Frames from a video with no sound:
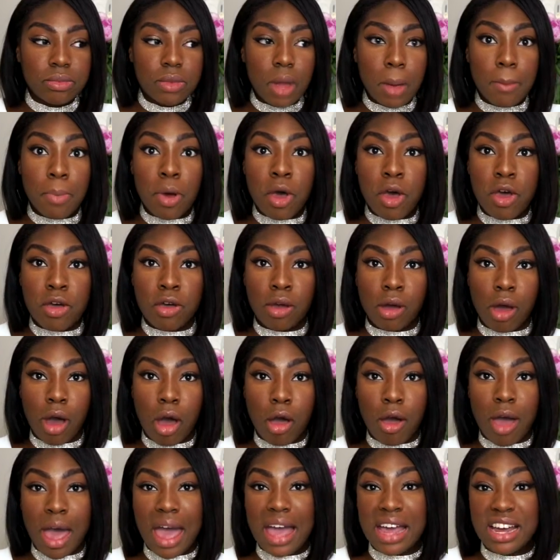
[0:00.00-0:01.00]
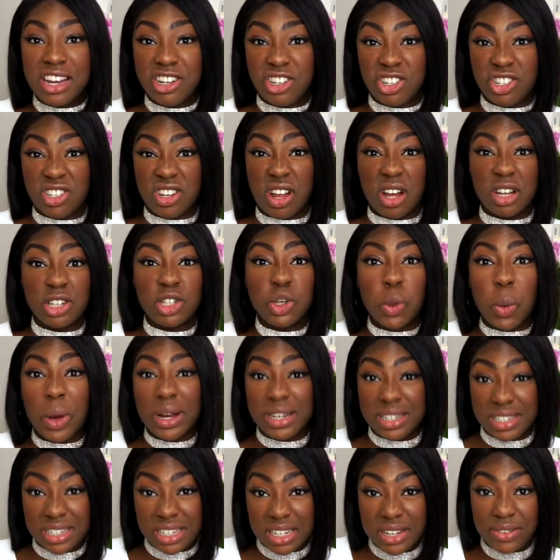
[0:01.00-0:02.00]
putting her age as like
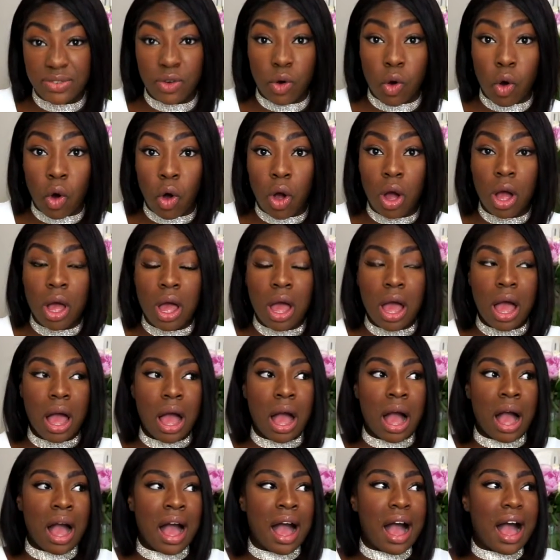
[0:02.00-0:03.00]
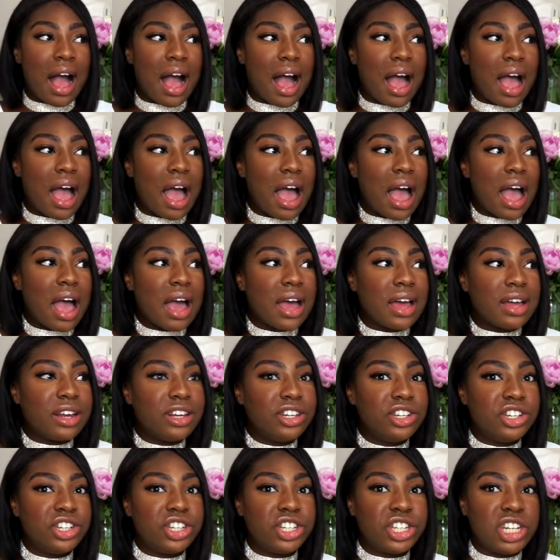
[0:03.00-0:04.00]
24 and
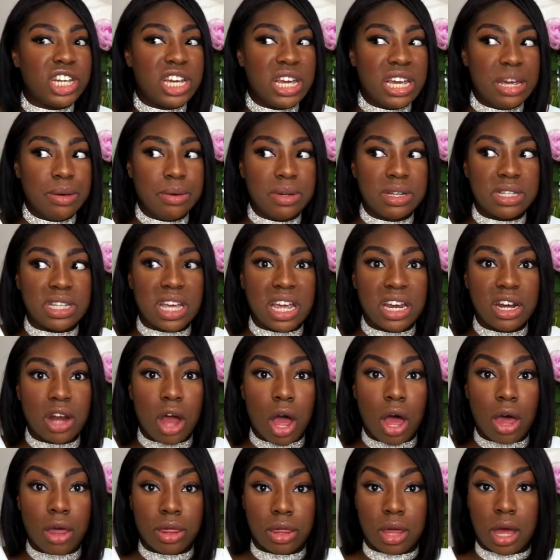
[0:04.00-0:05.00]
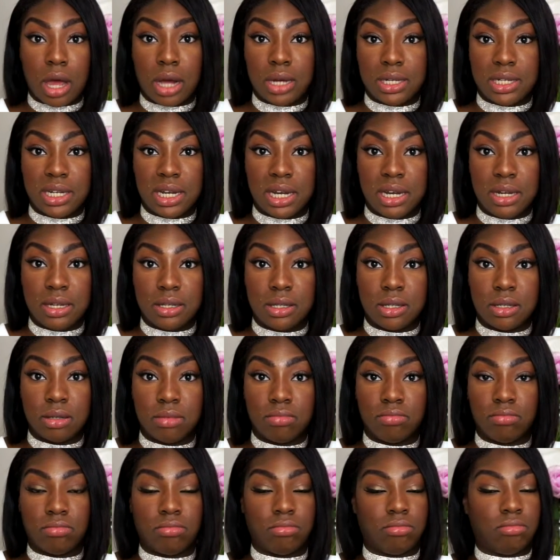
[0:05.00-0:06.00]
she was in her 30s.
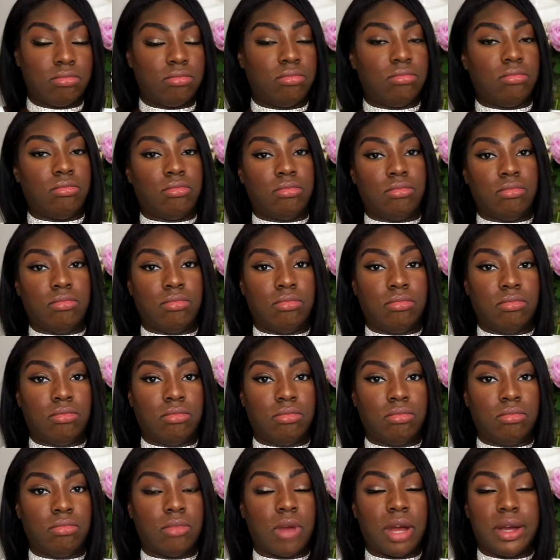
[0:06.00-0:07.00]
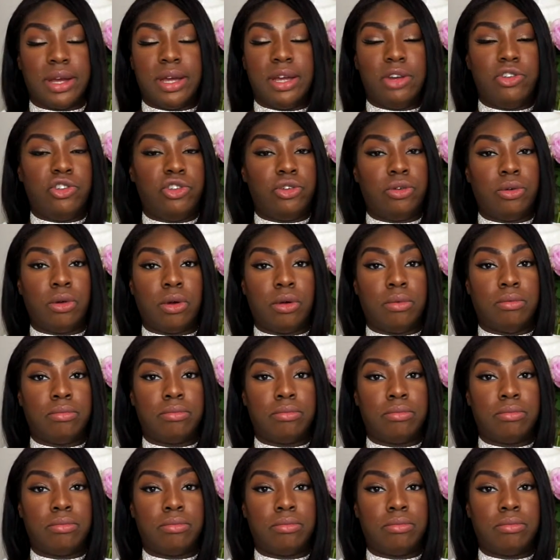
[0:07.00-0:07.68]
I kid you not.